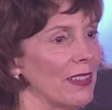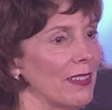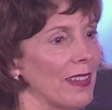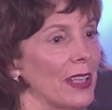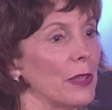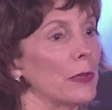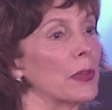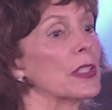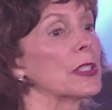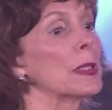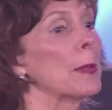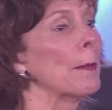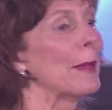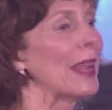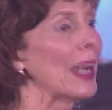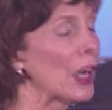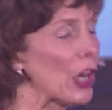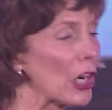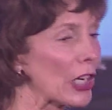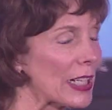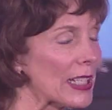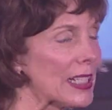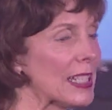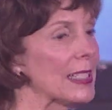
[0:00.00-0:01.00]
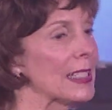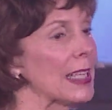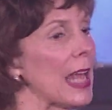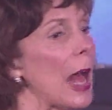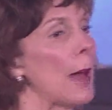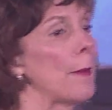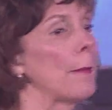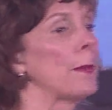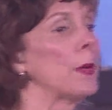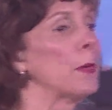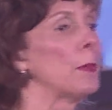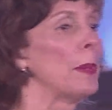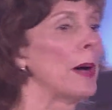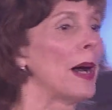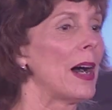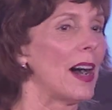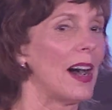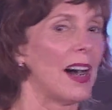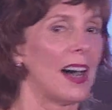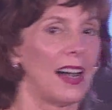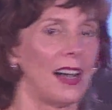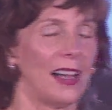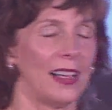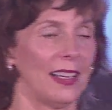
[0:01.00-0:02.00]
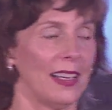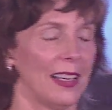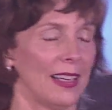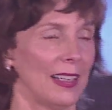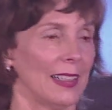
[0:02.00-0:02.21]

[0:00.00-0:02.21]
They were as American as apple pie